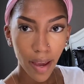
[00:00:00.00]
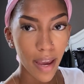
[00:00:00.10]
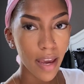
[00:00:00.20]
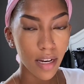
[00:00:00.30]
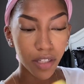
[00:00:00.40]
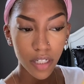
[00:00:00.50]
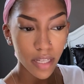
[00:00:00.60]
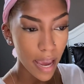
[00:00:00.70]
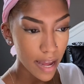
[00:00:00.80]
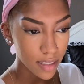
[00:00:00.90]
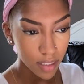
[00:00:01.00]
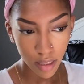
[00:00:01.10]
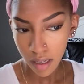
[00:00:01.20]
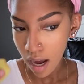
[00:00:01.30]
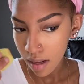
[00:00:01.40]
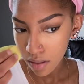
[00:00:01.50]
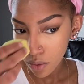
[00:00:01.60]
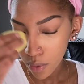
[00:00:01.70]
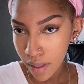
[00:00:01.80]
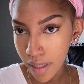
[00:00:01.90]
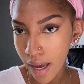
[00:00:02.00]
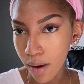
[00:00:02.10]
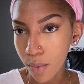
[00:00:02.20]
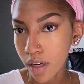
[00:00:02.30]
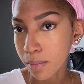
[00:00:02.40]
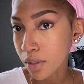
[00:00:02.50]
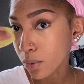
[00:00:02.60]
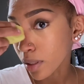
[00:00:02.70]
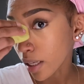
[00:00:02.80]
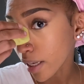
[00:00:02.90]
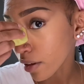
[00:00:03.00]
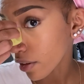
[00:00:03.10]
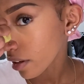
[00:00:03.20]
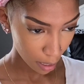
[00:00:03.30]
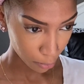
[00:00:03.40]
and it just adds to the contour that we're going to be doing later.